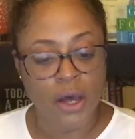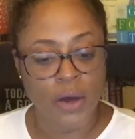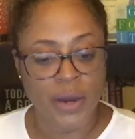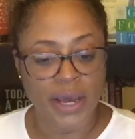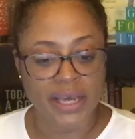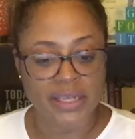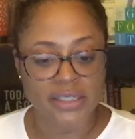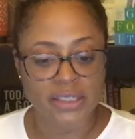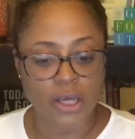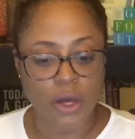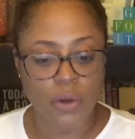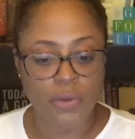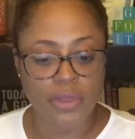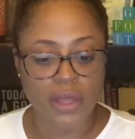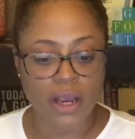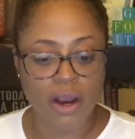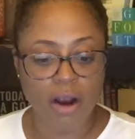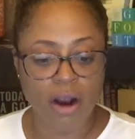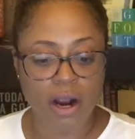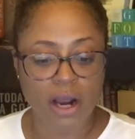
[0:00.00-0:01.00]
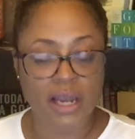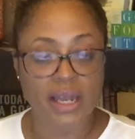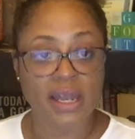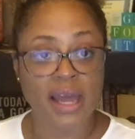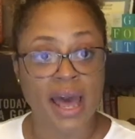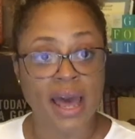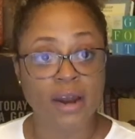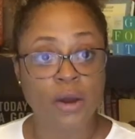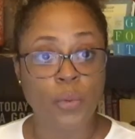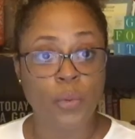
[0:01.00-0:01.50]
Okay, so there are a
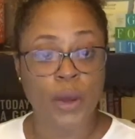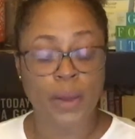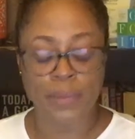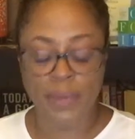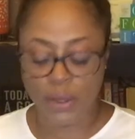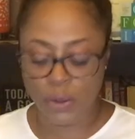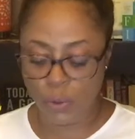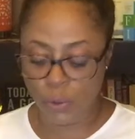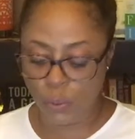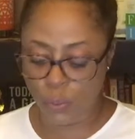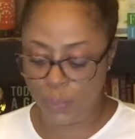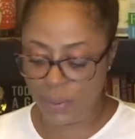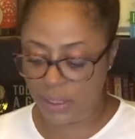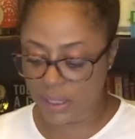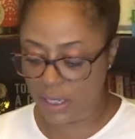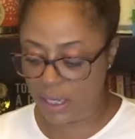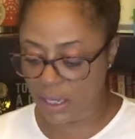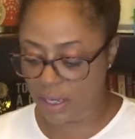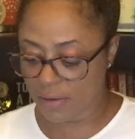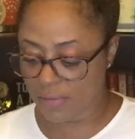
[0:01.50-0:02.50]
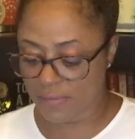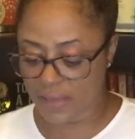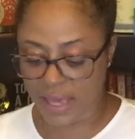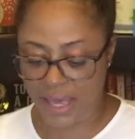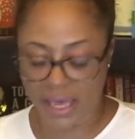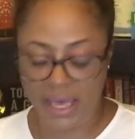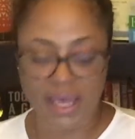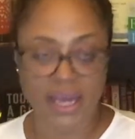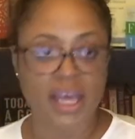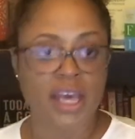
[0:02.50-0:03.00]
lot of women who believe
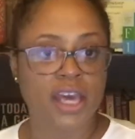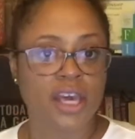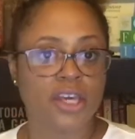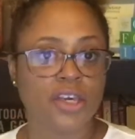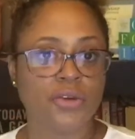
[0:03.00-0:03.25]
that,